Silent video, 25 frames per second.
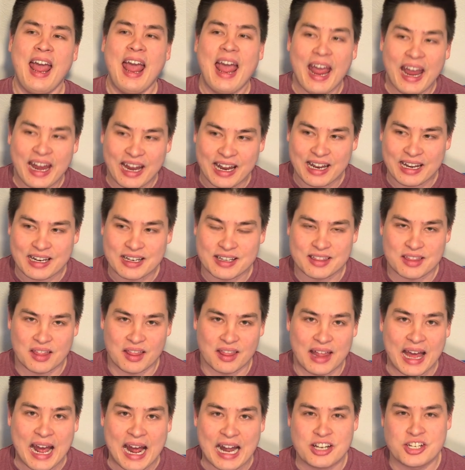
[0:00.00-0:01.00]
and the
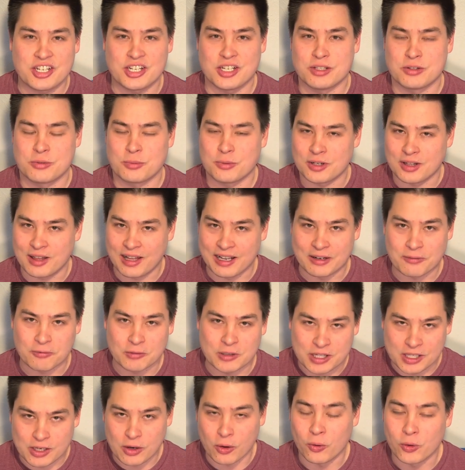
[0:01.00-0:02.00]
latches were like
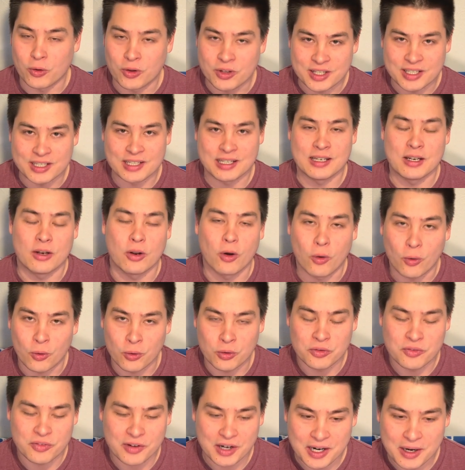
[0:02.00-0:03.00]
really old and didn't
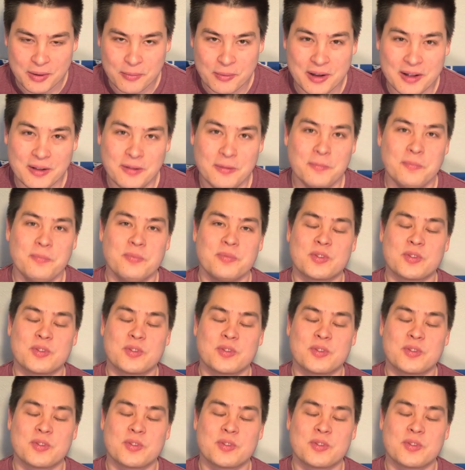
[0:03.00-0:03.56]
hold very well.